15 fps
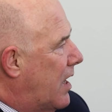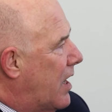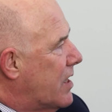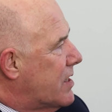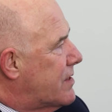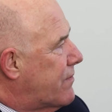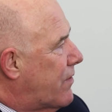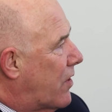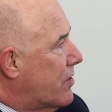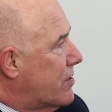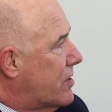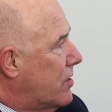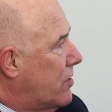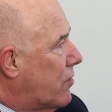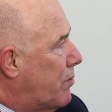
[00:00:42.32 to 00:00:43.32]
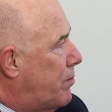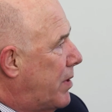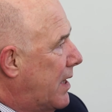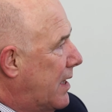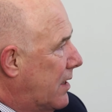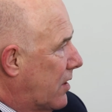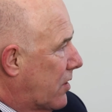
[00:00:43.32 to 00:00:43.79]
As far as the
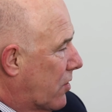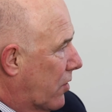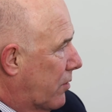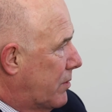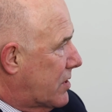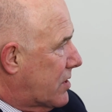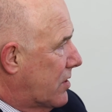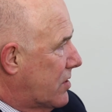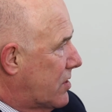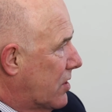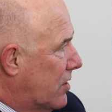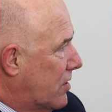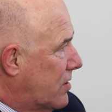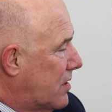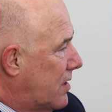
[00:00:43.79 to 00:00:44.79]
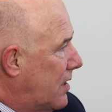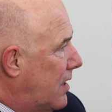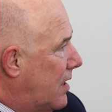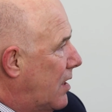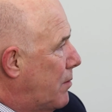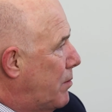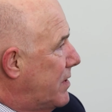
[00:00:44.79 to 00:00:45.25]
European economy is concerned,
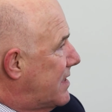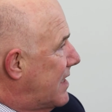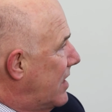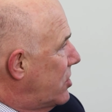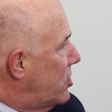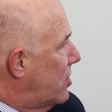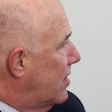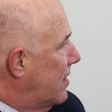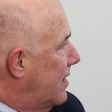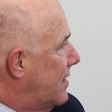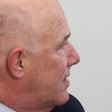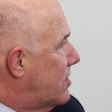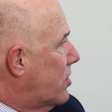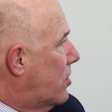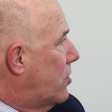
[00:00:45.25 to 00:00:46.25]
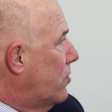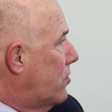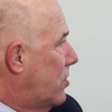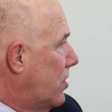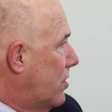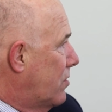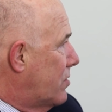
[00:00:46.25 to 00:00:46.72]
potentially it's good
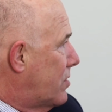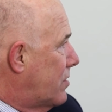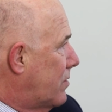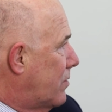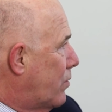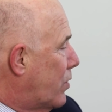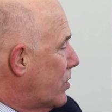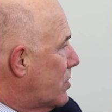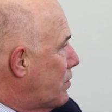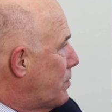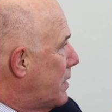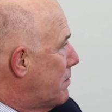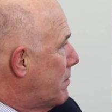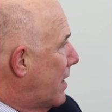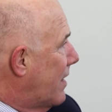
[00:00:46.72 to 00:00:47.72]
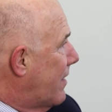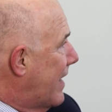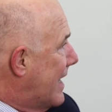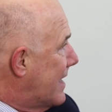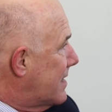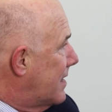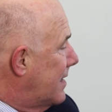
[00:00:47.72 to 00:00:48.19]
news. What do I mean by
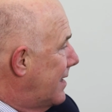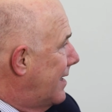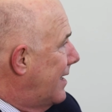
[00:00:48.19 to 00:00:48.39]
that?